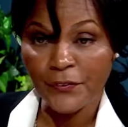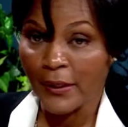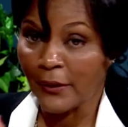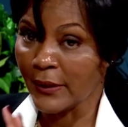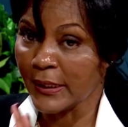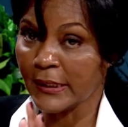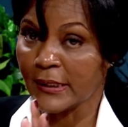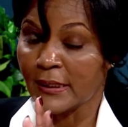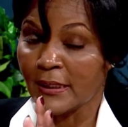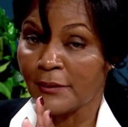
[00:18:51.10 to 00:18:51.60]

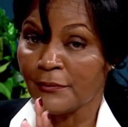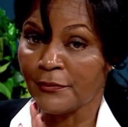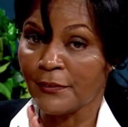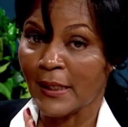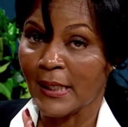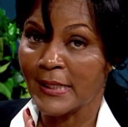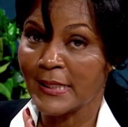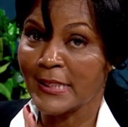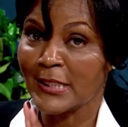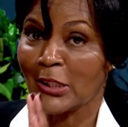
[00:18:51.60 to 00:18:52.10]
Very good
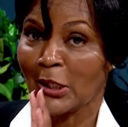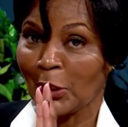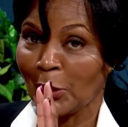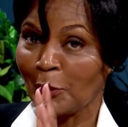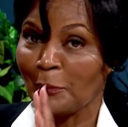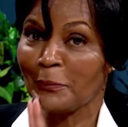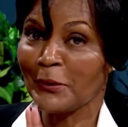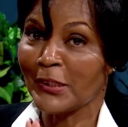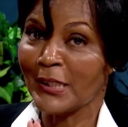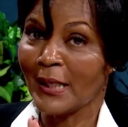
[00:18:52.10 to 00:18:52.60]
advice, and I
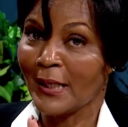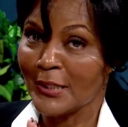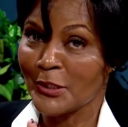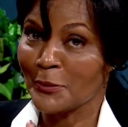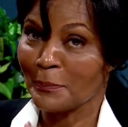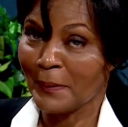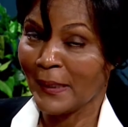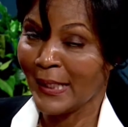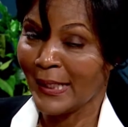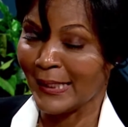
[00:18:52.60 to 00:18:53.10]
hope you guys
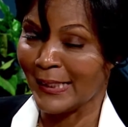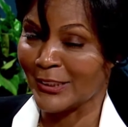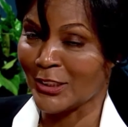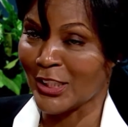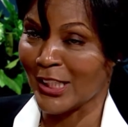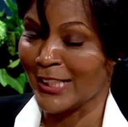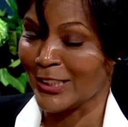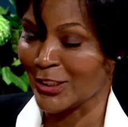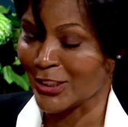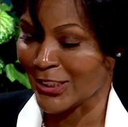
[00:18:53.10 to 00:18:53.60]
are paying
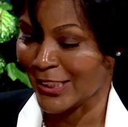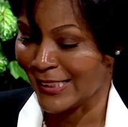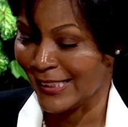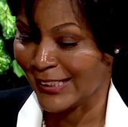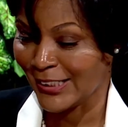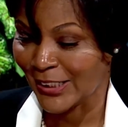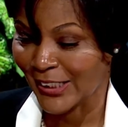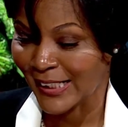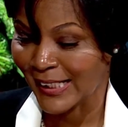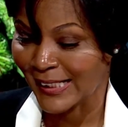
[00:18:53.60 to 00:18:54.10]
attention
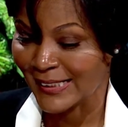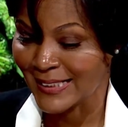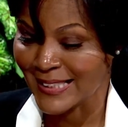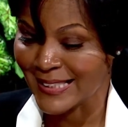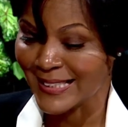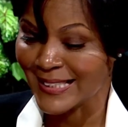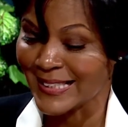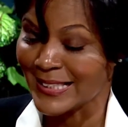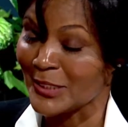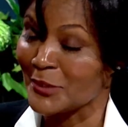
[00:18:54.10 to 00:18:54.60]
here because
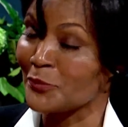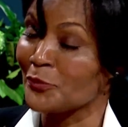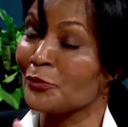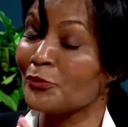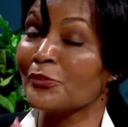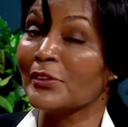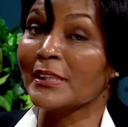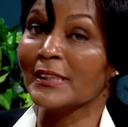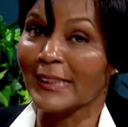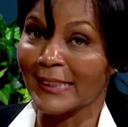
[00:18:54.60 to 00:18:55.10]
this is
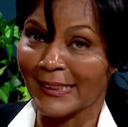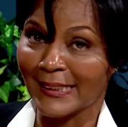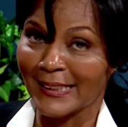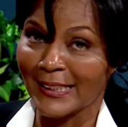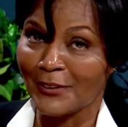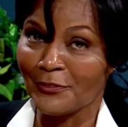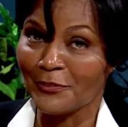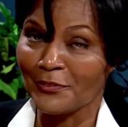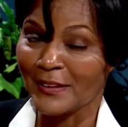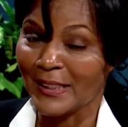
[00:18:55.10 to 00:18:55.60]
really good
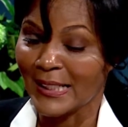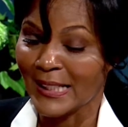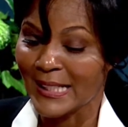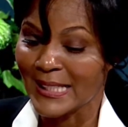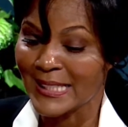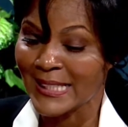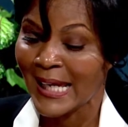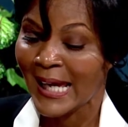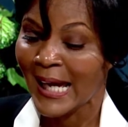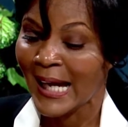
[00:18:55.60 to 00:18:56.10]

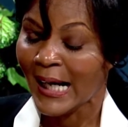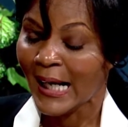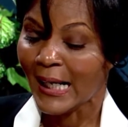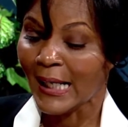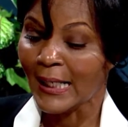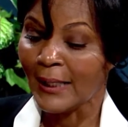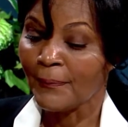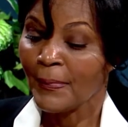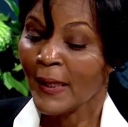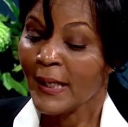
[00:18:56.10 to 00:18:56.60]
advice.
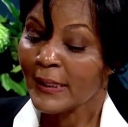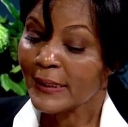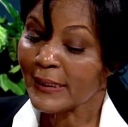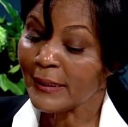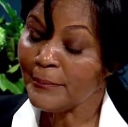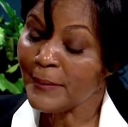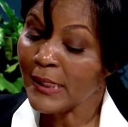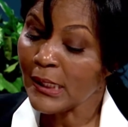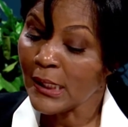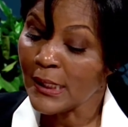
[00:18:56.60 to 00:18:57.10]

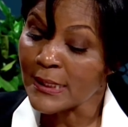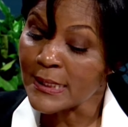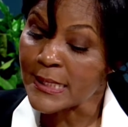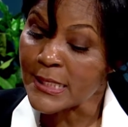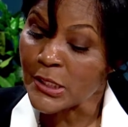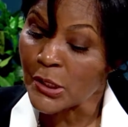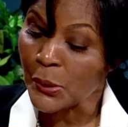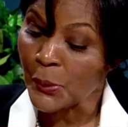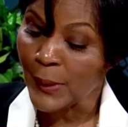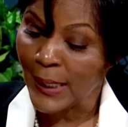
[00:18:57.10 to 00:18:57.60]
Let me
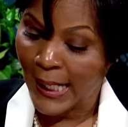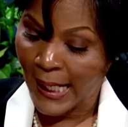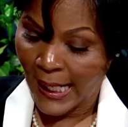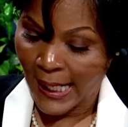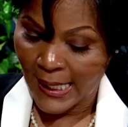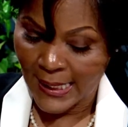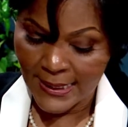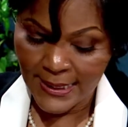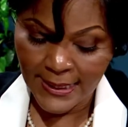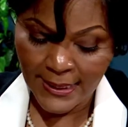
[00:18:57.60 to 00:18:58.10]
also
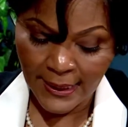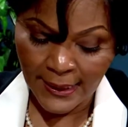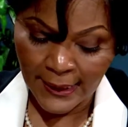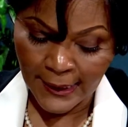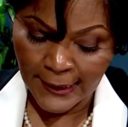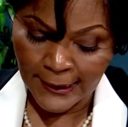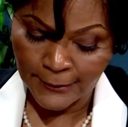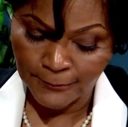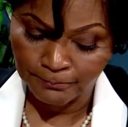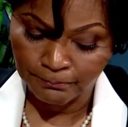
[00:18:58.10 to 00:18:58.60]
ask,
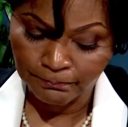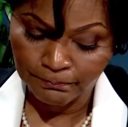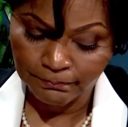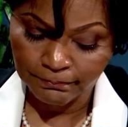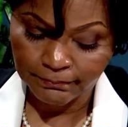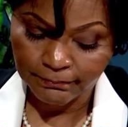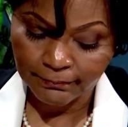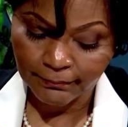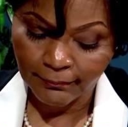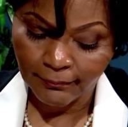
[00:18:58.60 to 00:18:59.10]

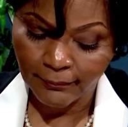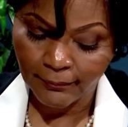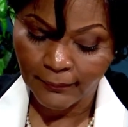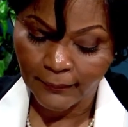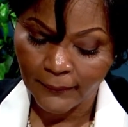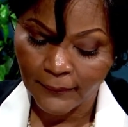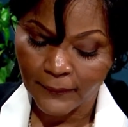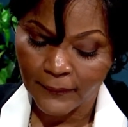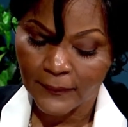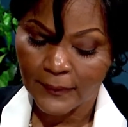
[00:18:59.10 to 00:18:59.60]

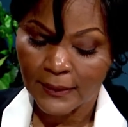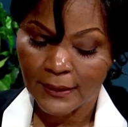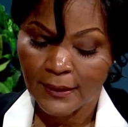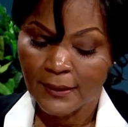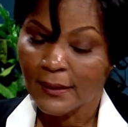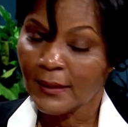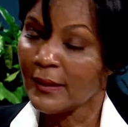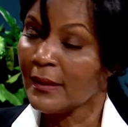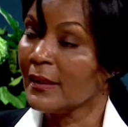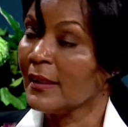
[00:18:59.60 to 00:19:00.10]

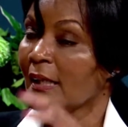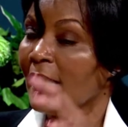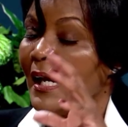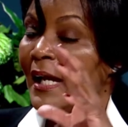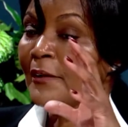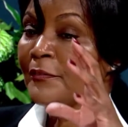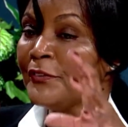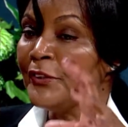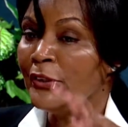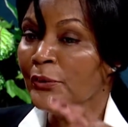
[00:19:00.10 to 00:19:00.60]

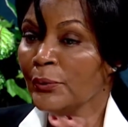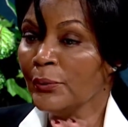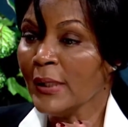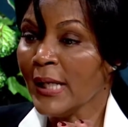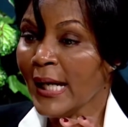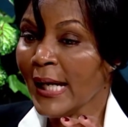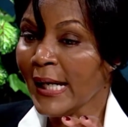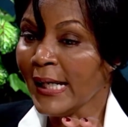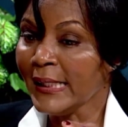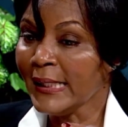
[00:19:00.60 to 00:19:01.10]
have you
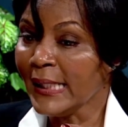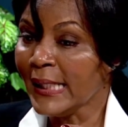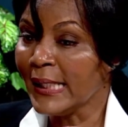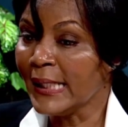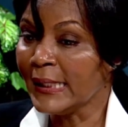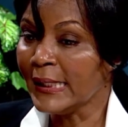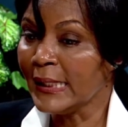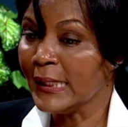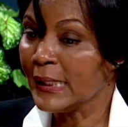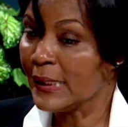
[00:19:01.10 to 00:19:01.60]
had
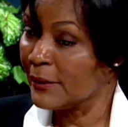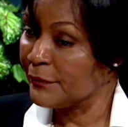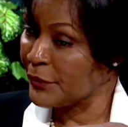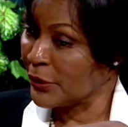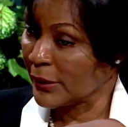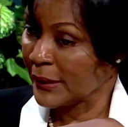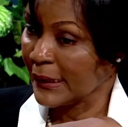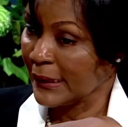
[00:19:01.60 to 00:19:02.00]
any of your